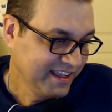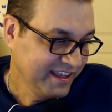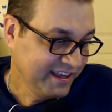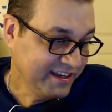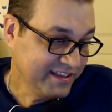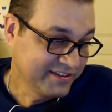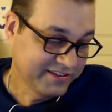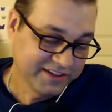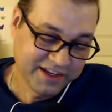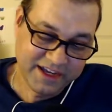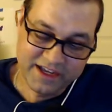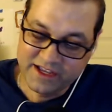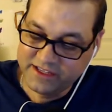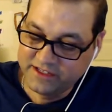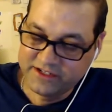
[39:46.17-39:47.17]
It is.
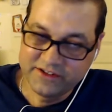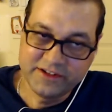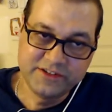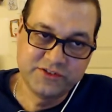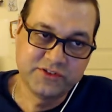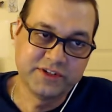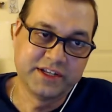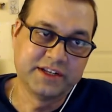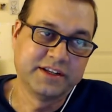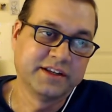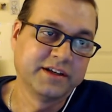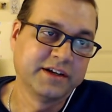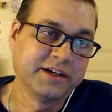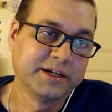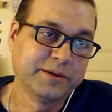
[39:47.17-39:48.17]
I enjoy it.
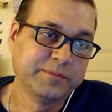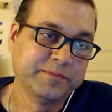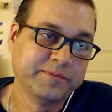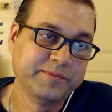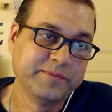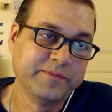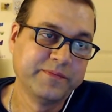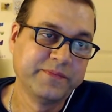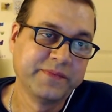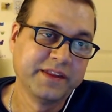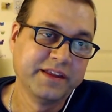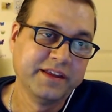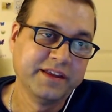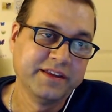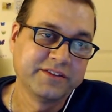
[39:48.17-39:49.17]

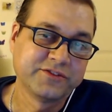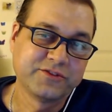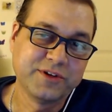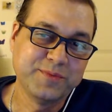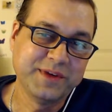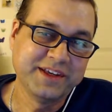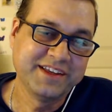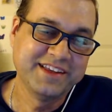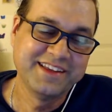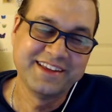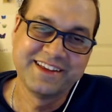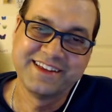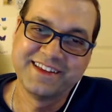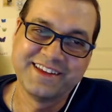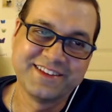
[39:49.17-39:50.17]
Streaming
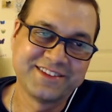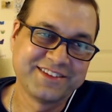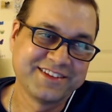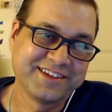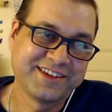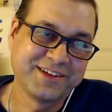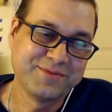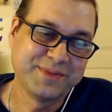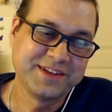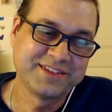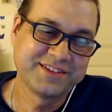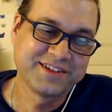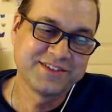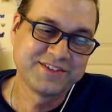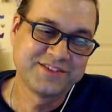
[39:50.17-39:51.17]
it can be
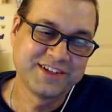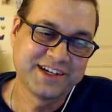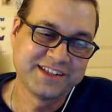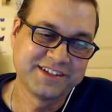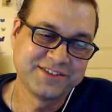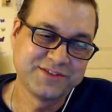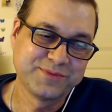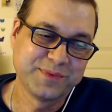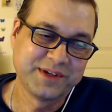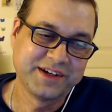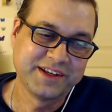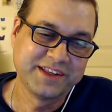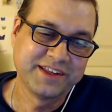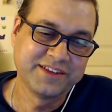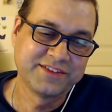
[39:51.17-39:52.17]
such a challenge, but
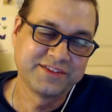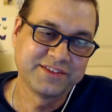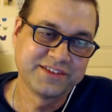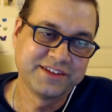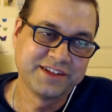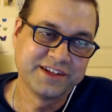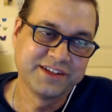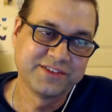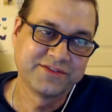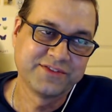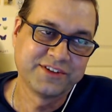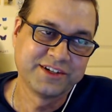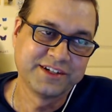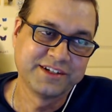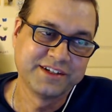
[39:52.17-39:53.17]
it is
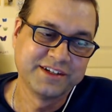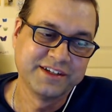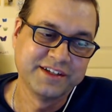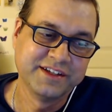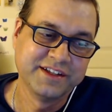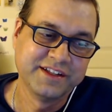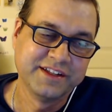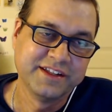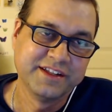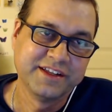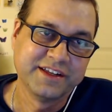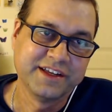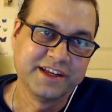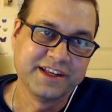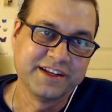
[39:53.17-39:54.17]
fun.
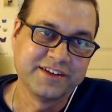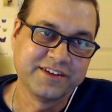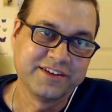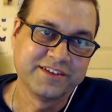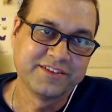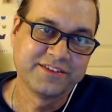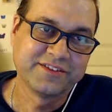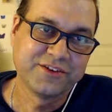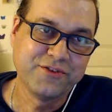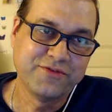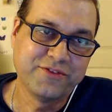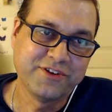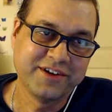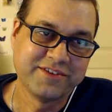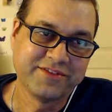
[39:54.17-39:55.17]
And so
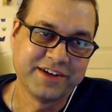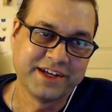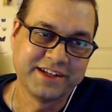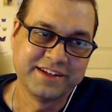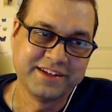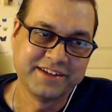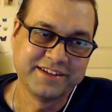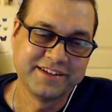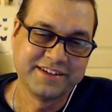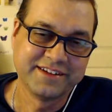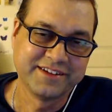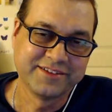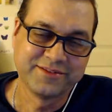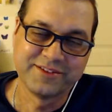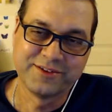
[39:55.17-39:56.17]
far I've had,
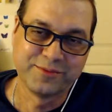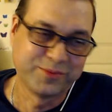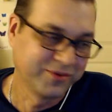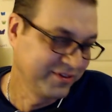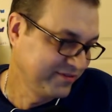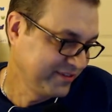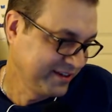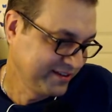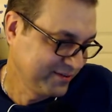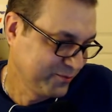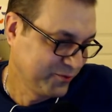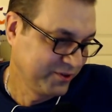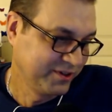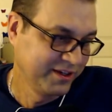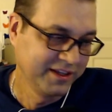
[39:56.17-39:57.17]
oh boy, find some
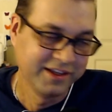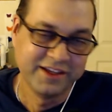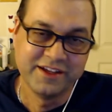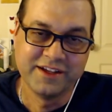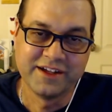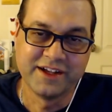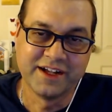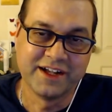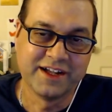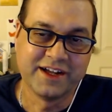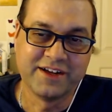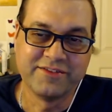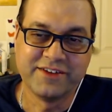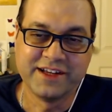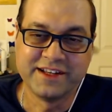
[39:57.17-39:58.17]
wood.
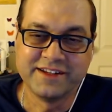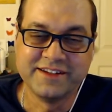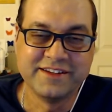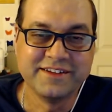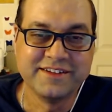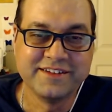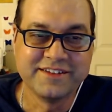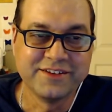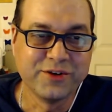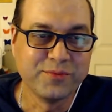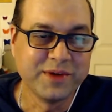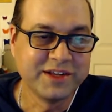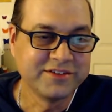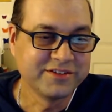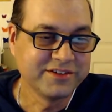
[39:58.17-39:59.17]
I've had no
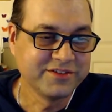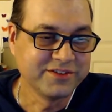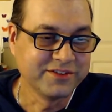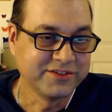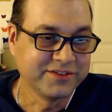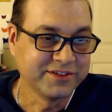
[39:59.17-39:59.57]
major issues.